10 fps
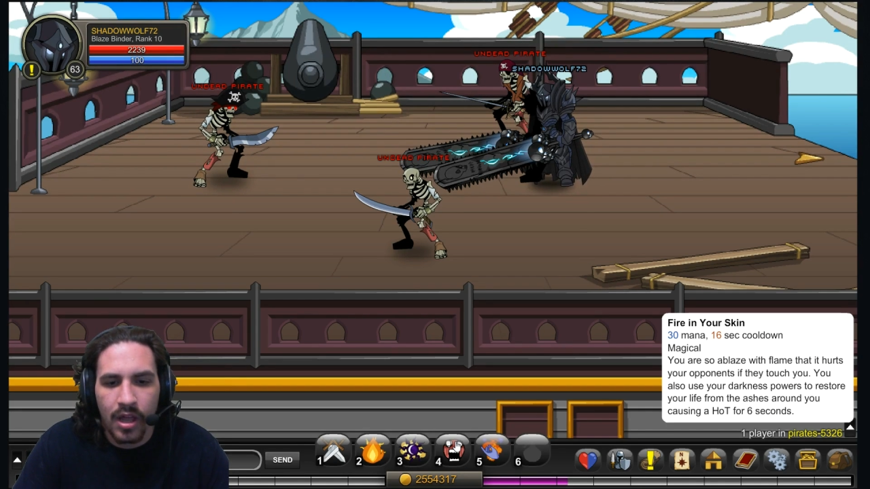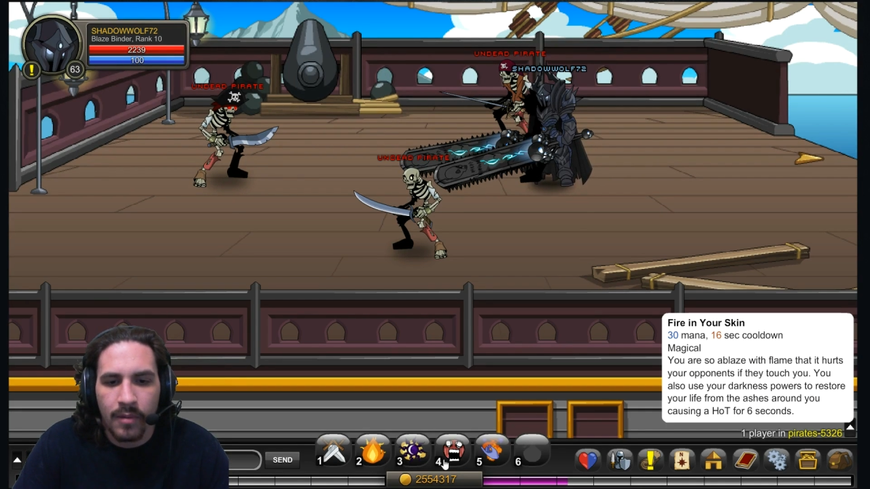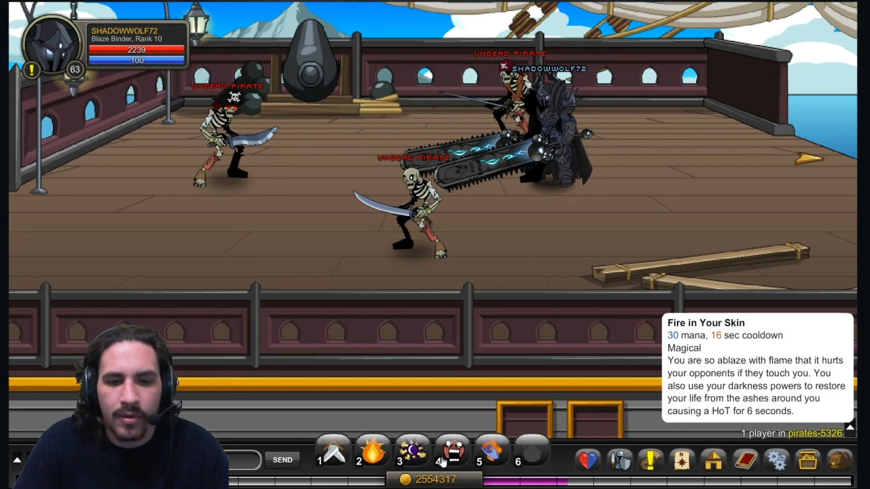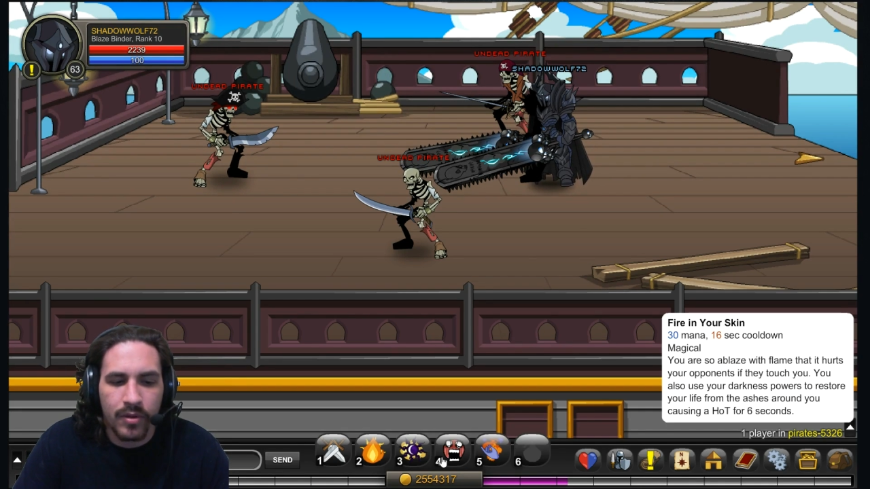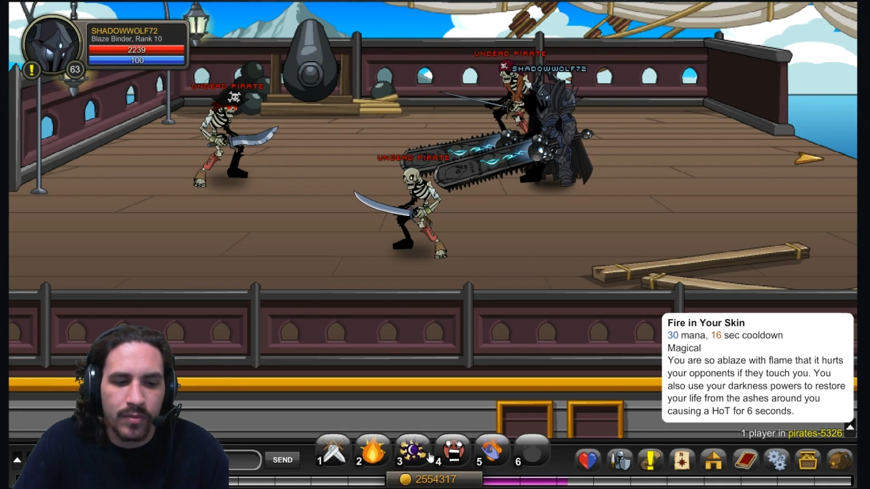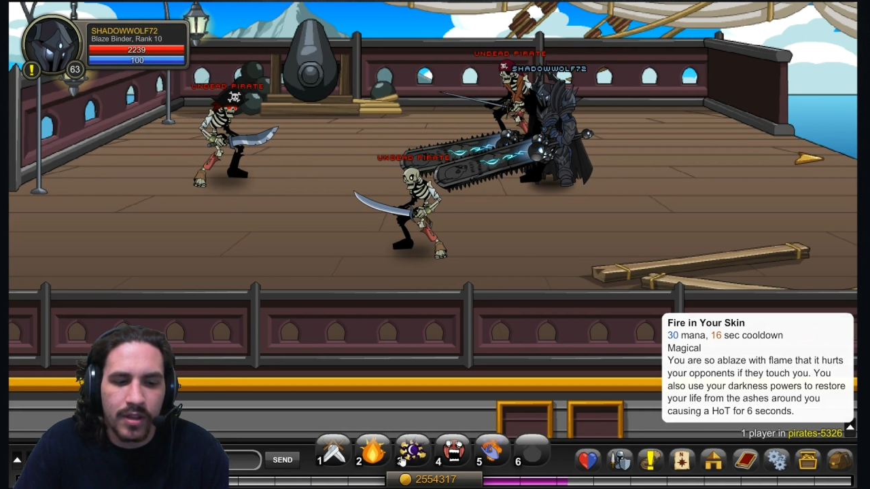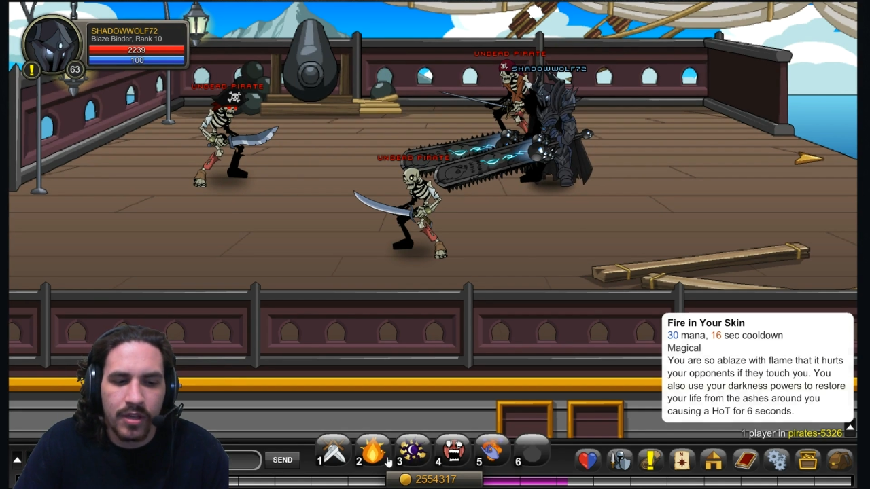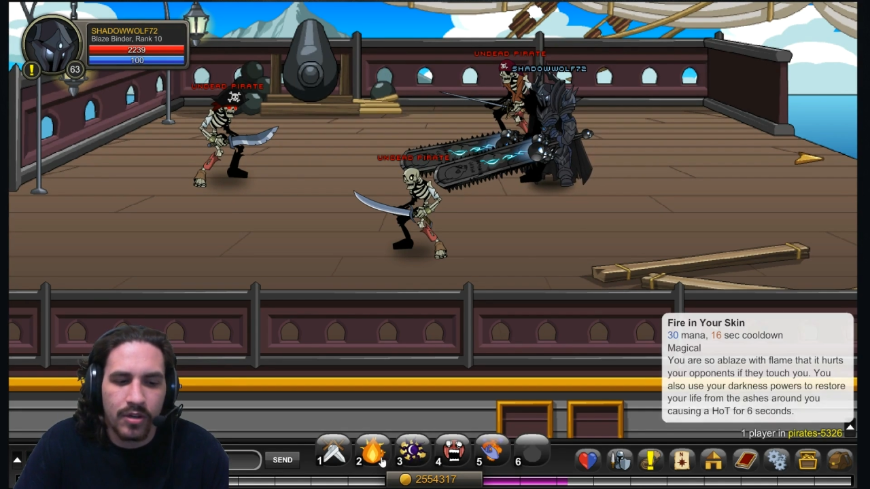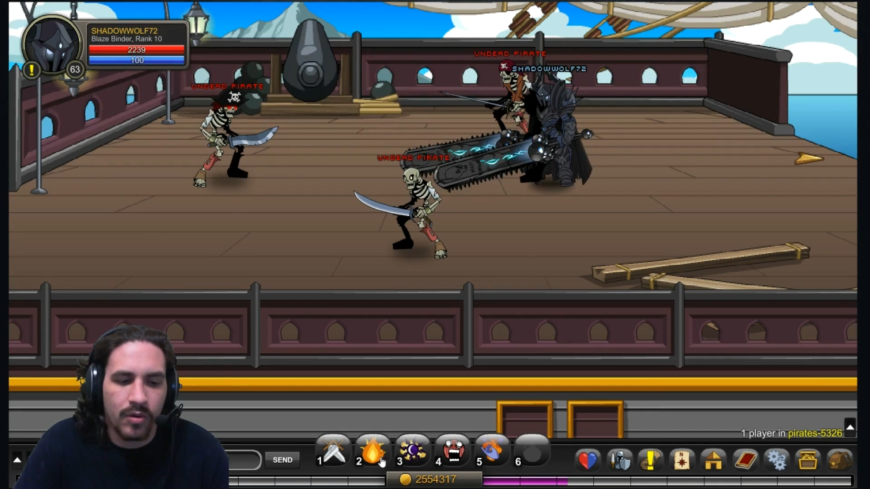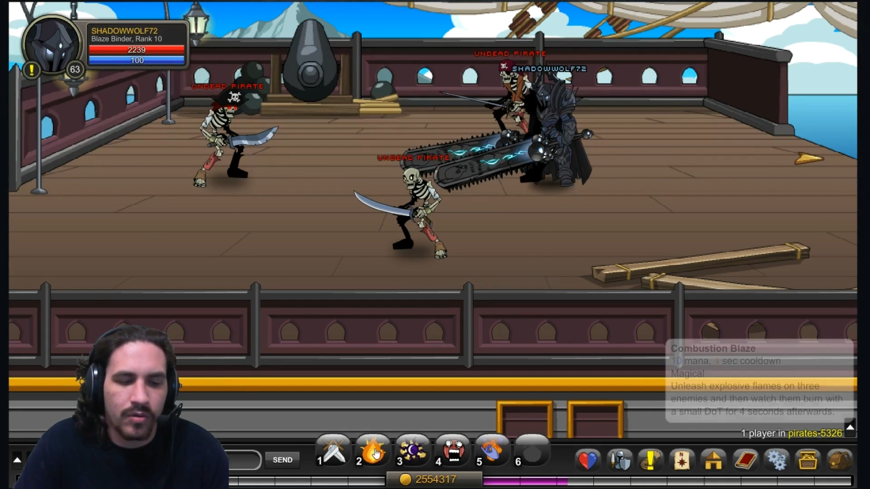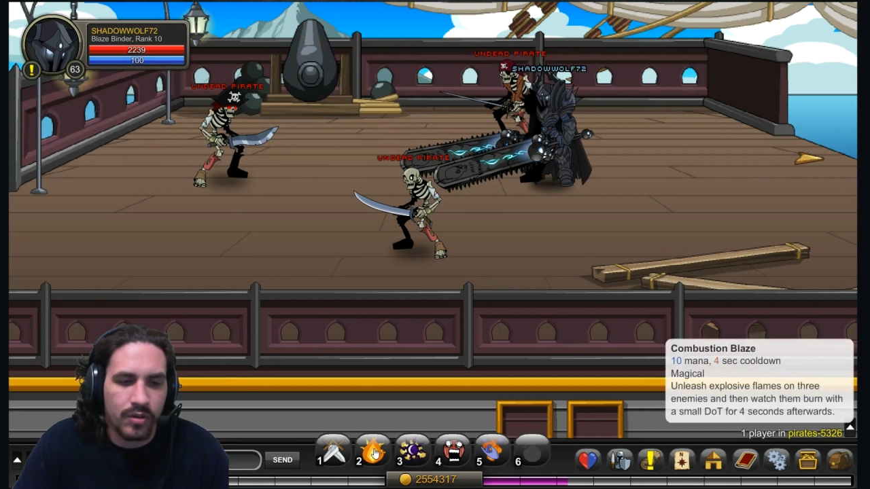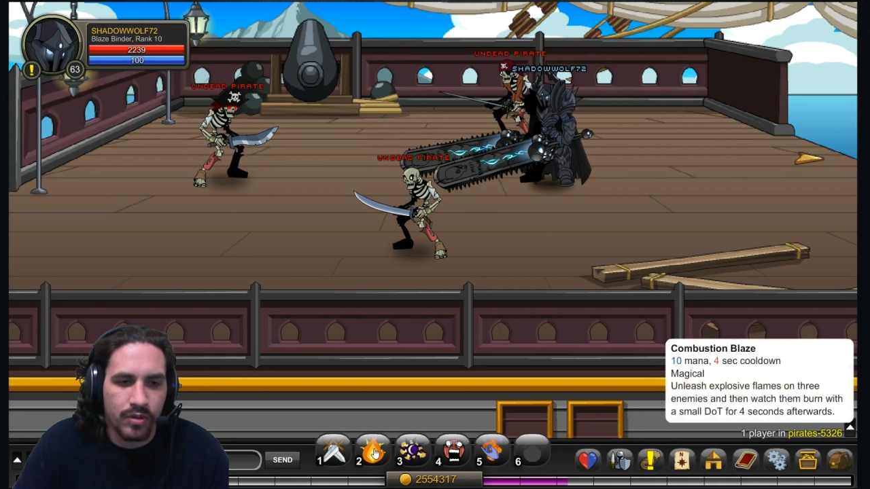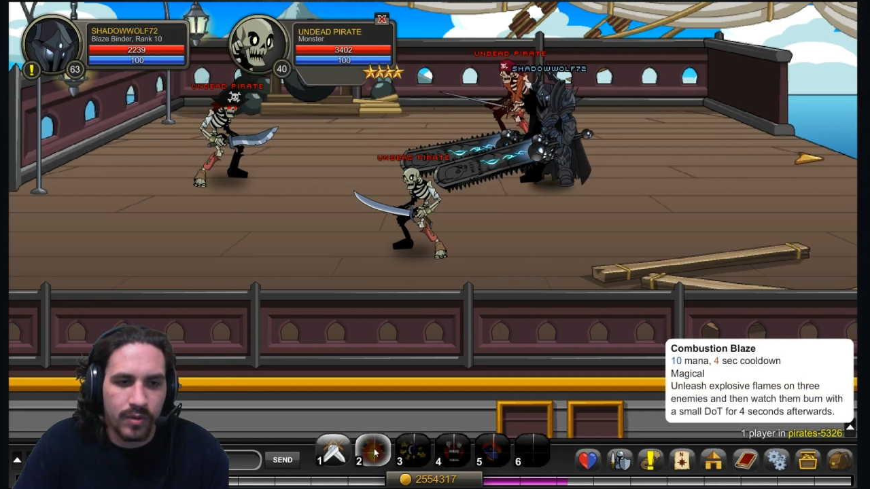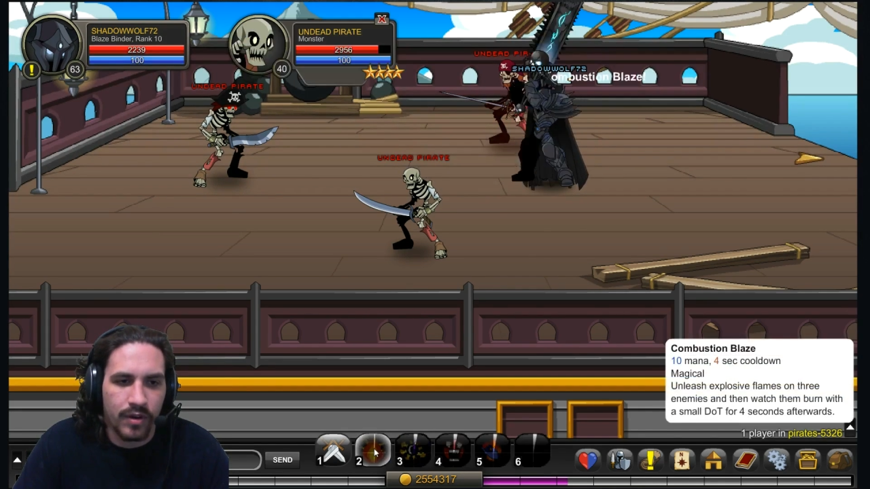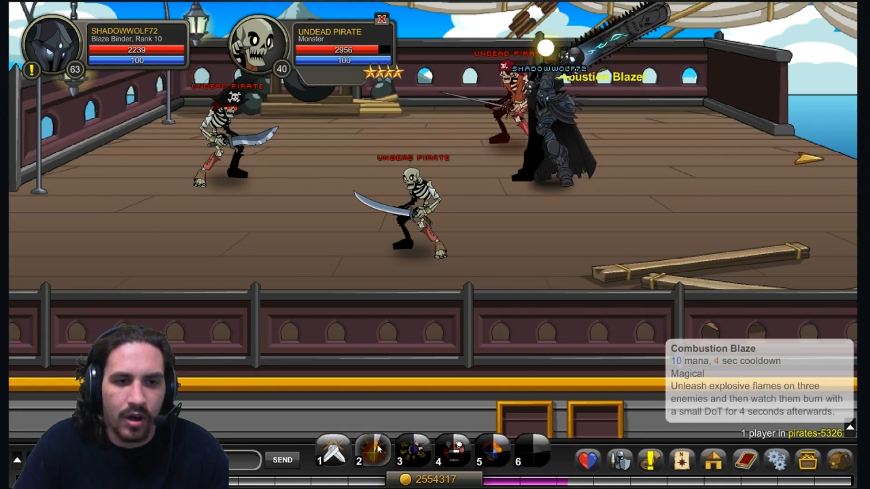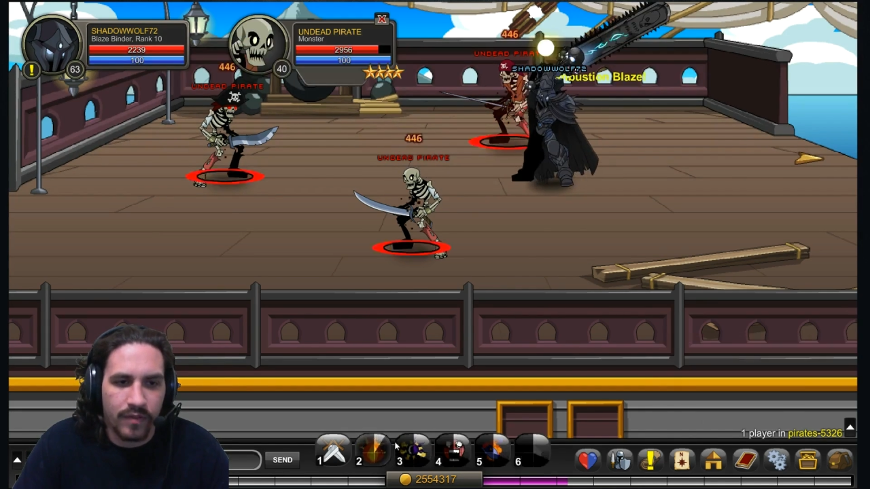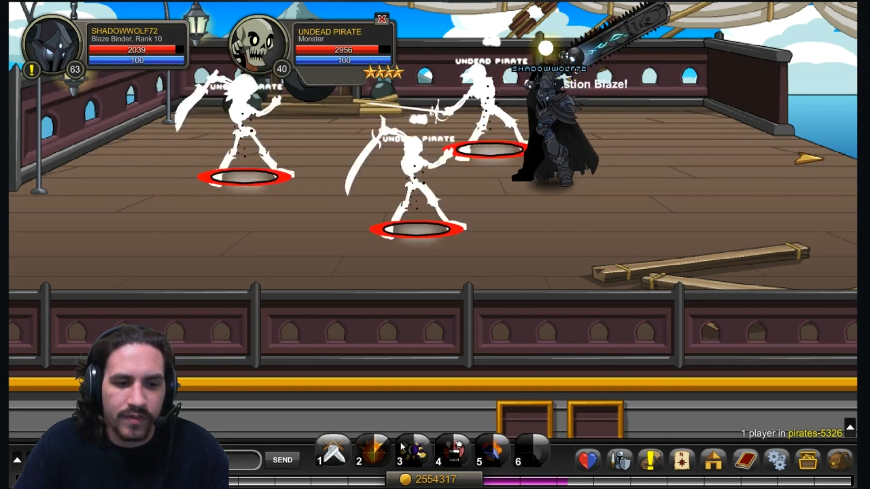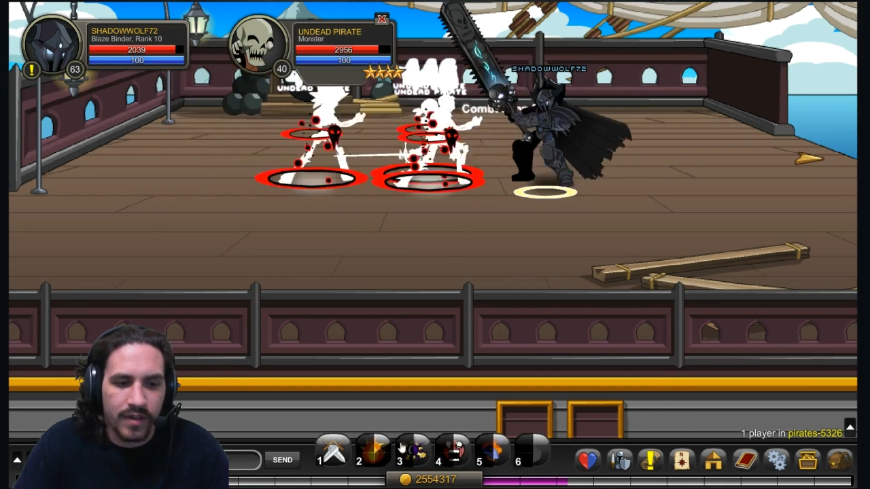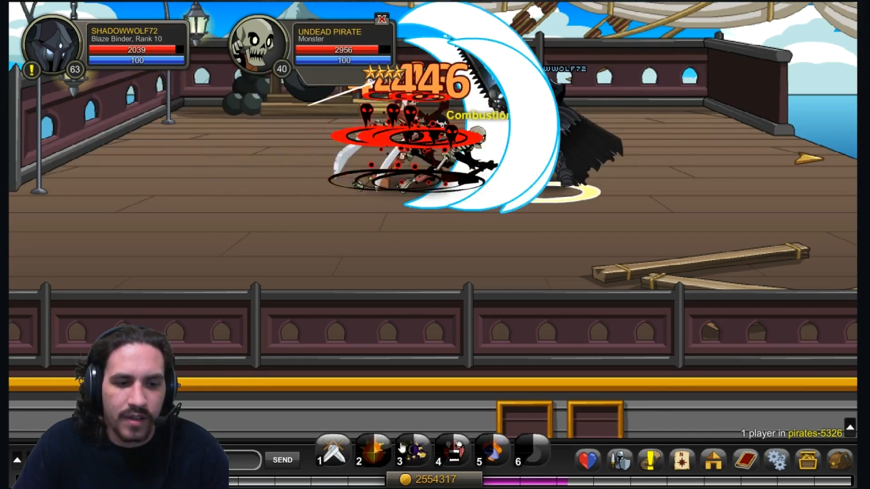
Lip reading: but you really don't do it often.